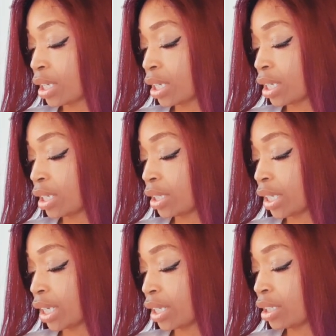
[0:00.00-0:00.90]
and
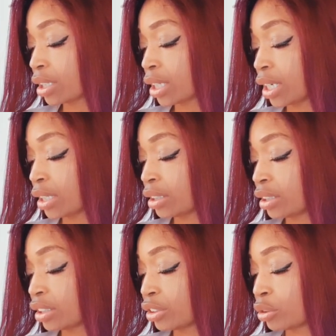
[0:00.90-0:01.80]
yeah, this guy's
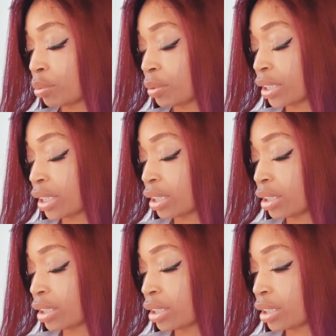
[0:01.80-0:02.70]
super
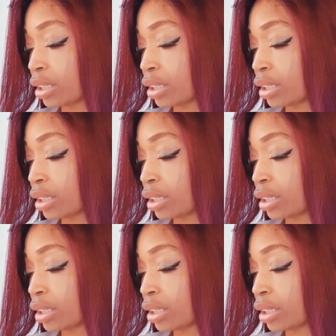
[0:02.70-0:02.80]
talented.